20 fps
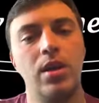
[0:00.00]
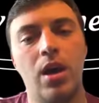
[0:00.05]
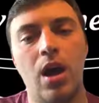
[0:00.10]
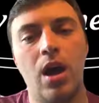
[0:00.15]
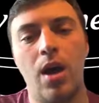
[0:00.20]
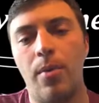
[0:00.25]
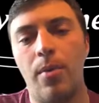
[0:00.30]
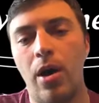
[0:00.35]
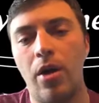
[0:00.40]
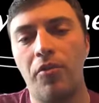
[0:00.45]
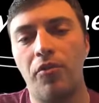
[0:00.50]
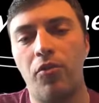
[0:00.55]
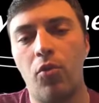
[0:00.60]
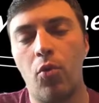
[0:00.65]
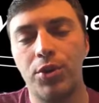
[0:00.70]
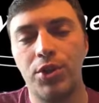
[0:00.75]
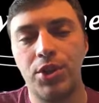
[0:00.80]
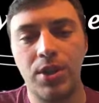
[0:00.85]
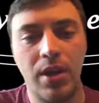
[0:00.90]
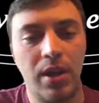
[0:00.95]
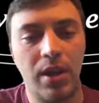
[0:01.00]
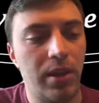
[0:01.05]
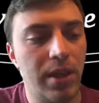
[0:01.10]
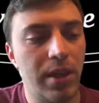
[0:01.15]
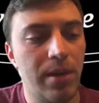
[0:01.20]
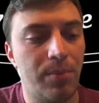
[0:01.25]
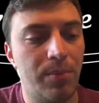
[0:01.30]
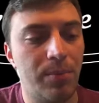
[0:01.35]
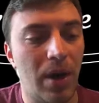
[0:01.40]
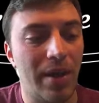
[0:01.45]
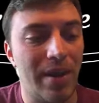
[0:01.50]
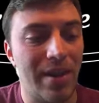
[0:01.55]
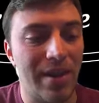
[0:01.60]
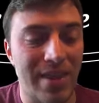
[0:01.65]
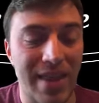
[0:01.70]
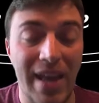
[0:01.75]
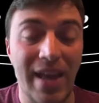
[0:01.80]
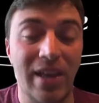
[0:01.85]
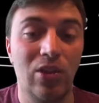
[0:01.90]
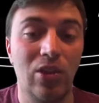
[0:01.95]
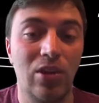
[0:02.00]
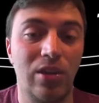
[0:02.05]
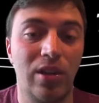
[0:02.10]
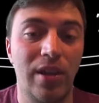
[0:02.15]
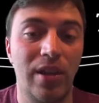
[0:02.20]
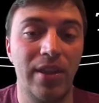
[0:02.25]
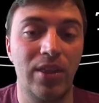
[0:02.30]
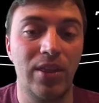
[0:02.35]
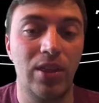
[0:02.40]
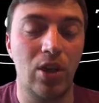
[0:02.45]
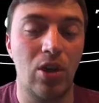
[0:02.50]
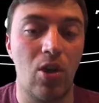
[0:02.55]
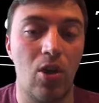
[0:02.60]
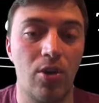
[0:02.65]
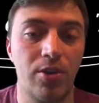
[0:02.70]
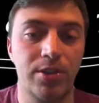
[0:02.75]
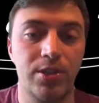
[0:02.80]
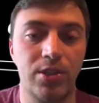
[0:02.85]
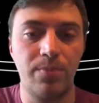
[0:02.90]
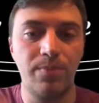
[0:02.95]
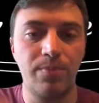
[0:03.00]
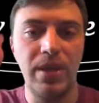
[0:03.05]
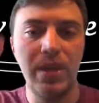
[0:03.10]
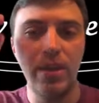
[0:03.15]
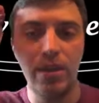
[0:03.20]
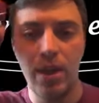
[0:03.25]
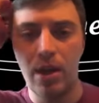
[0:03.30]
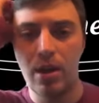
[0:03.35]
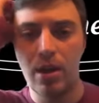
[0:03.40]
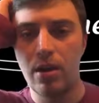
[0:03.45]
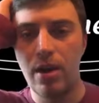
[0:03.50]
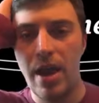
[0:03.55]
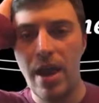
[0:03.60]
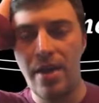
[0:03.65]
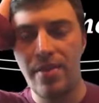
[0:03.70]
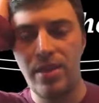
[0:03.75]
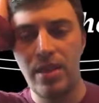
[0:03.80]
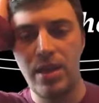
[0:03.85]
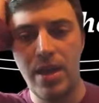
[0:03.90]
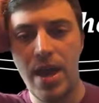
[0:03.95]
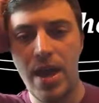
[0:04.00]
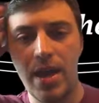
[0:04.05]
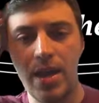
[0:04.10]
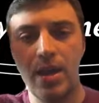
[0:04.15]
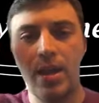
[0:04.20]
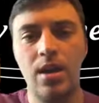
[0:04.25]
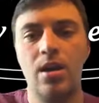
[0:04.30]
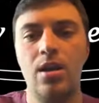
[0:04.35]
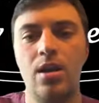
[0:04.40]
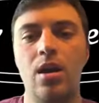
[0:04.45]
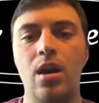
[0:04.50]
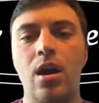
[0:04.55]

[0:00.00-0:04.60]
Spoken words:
unfortunately, but they looked like the cars to beat there at the end,